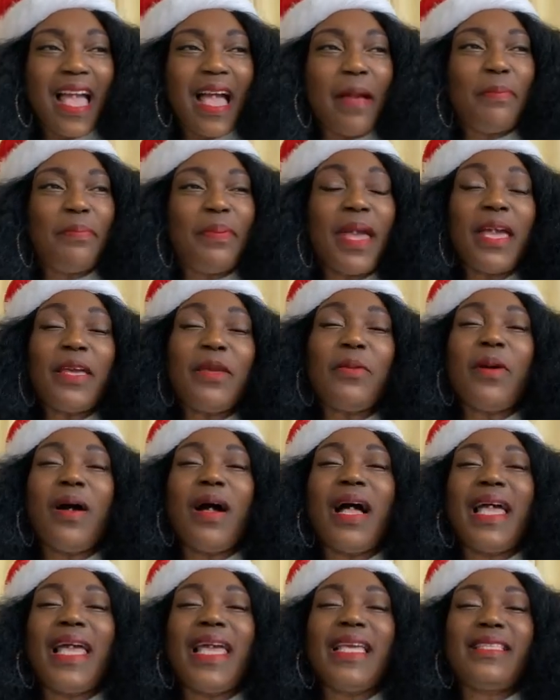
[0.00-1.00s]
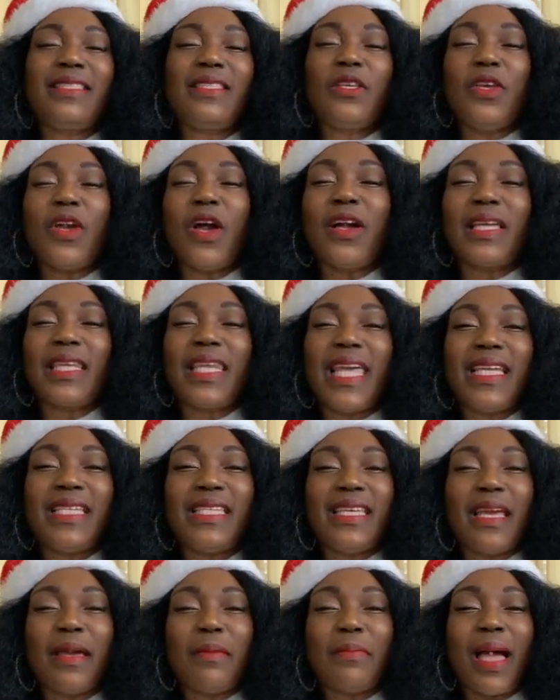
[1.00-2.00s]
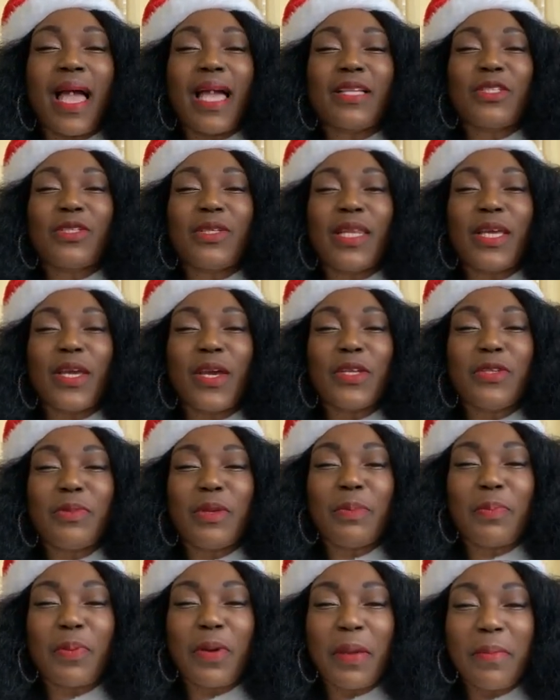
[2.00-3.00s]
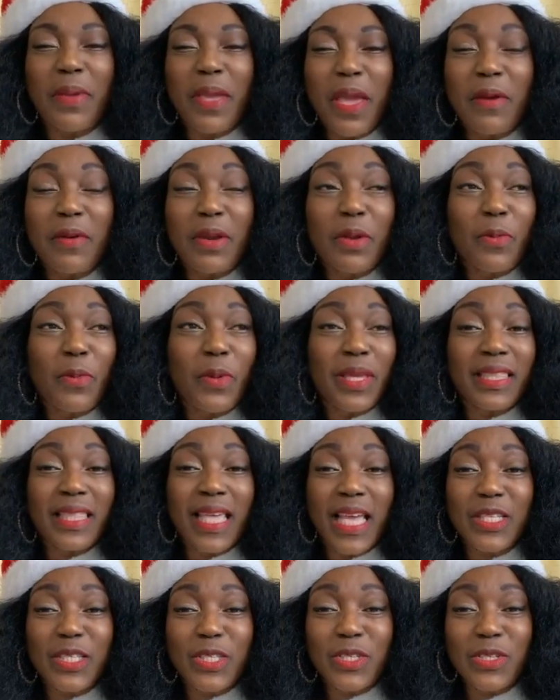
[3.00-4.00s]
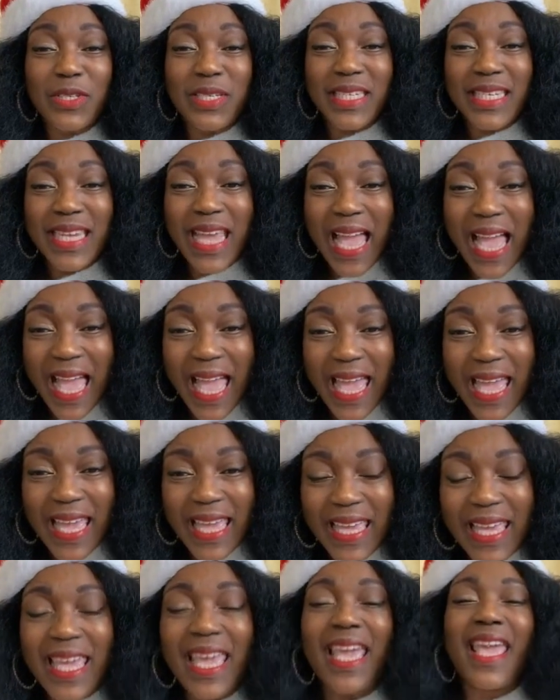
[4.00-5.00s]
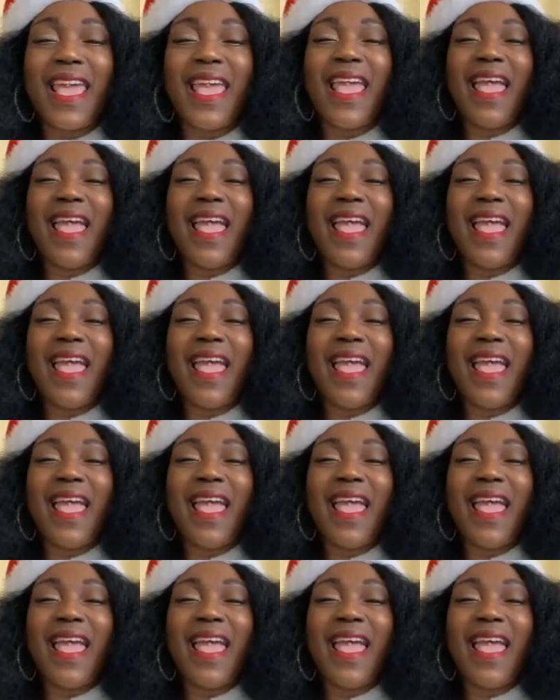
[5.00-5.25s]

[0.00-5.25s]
Abiyewa is the young lady I'm actually going to be premiering with today